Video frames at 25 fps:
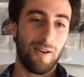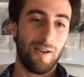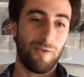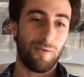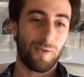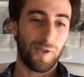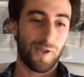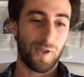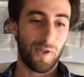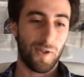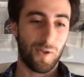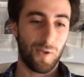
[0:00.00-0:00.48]

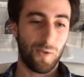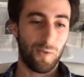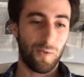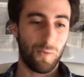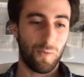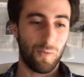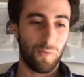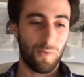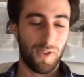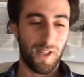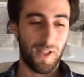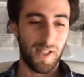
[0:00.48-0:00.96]
So
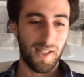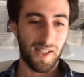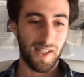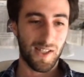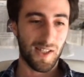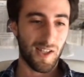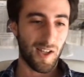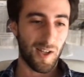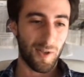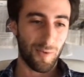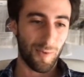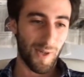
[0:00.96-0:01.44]
this is
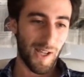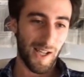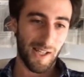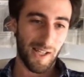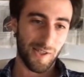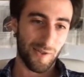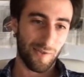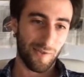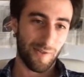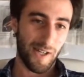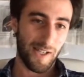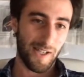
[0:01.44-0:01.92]
code we had
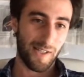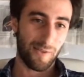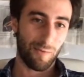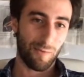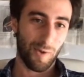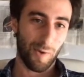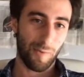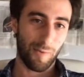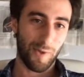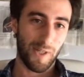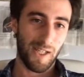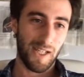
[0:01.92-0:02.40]
to write.
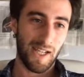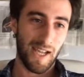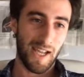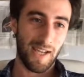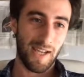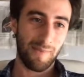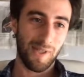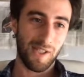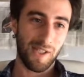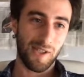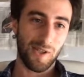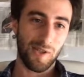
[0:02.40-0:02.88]
What we're
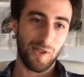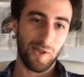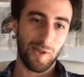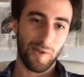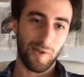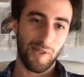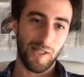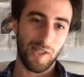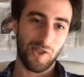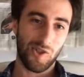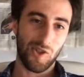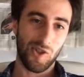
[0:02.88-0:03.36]
aiming to do
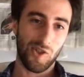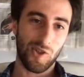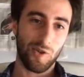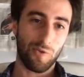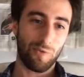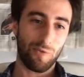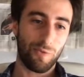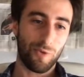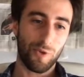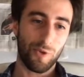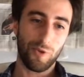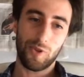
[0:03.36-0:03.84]
is just
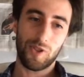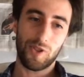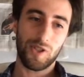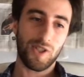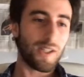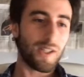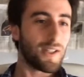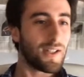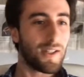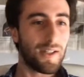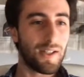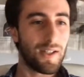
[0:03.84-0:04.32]

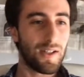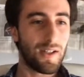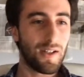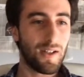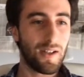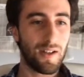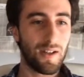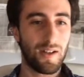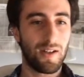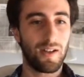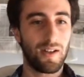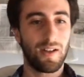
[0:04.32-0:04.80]
route
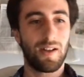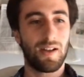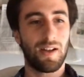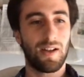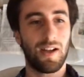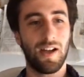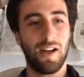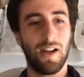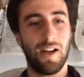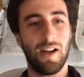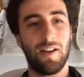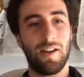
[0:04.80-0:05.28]

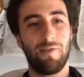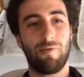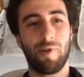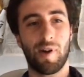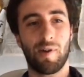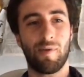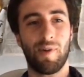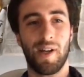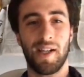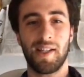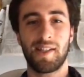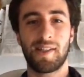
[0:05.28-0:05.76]

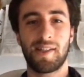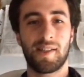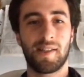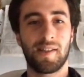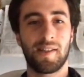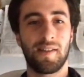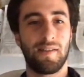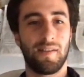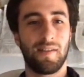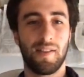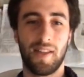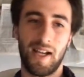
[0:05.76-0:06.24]
requests
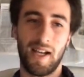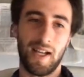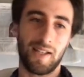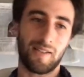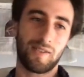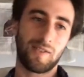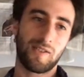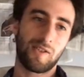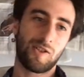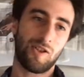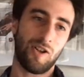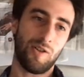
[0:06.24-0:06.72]
that
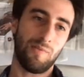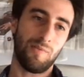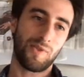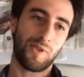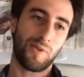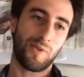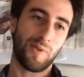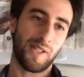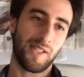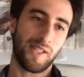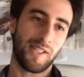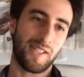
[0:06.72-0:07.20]
come
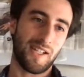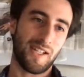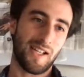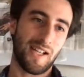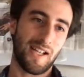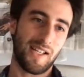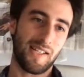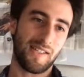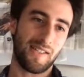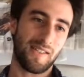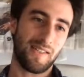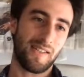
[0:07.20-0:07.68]
to us
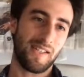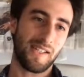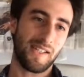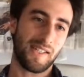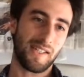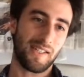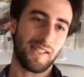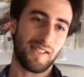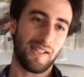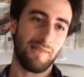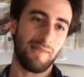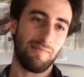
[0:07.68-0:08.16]
as this
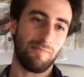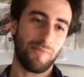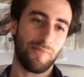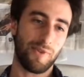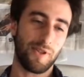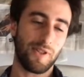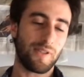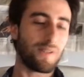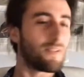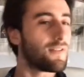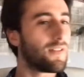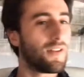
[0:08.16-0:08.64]

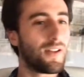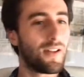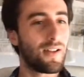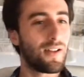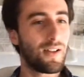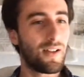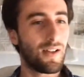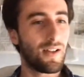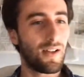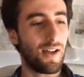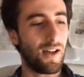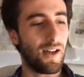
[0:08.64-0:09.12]
input
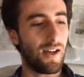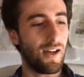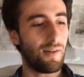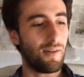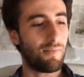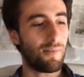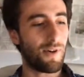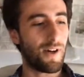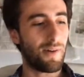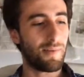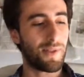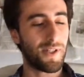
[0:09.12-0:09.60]

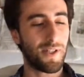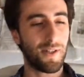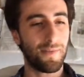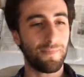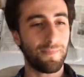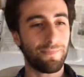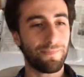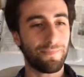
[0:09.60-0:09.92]
parameter.